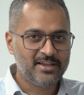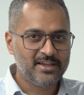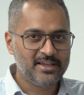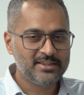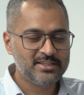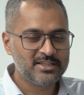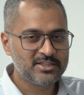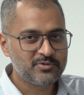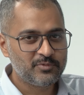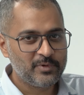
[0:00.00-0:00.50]
In
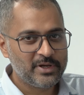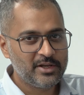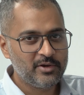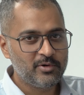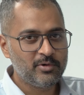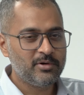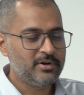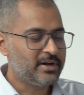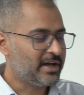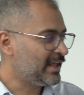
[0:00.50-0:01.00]
this
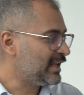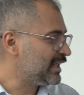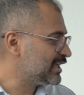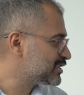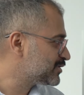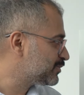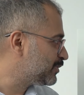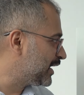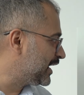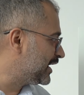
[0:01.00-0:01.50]
video, I'll
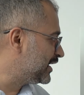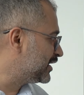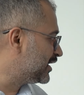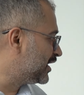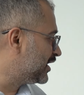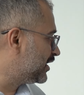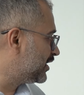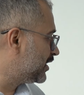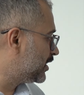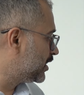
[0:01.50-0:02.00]
explain
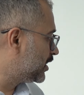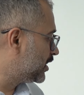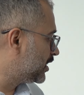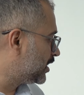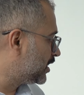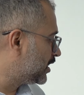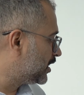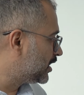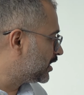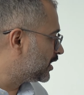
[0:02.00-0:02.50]
the
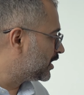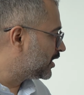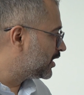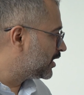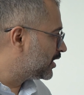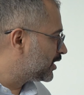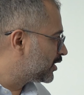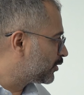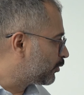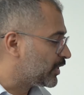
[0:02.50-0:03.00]

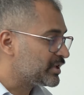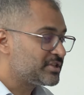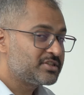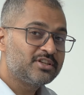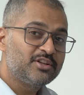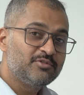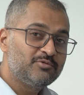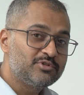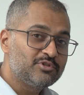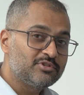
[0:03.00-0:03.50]

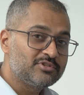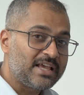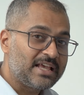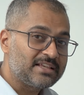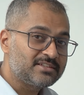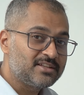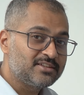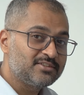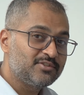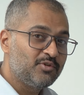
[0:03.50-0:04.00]
question which was
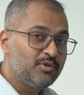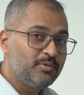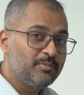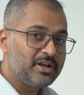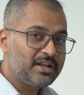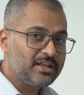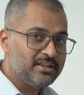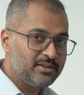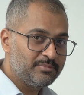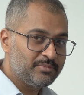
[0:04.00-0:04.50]
asked as a
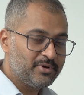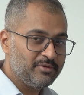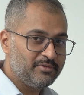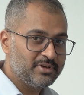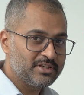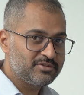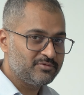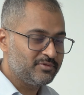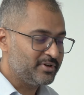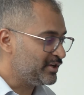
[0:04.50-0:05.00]
homework in the
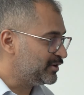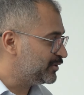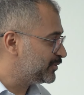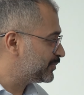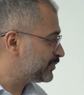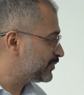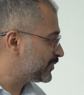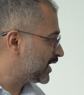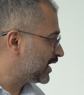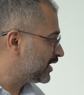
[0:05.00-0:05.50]
previous video.
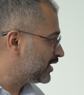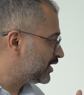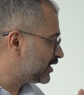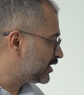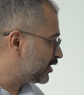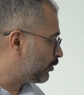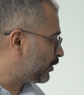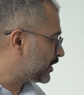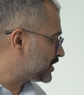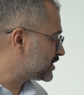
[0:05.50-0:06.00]

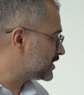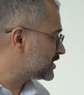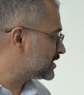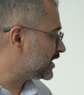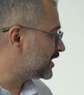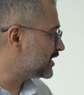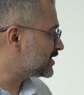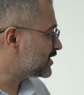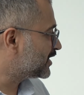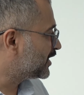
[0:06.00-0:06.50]
The question
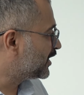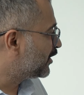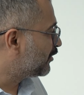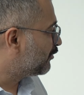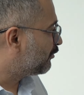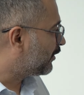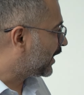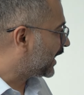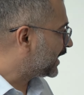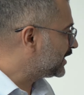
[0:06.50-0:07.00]
says,
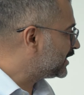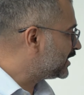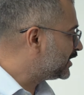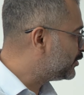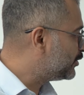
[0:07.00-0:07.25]
find the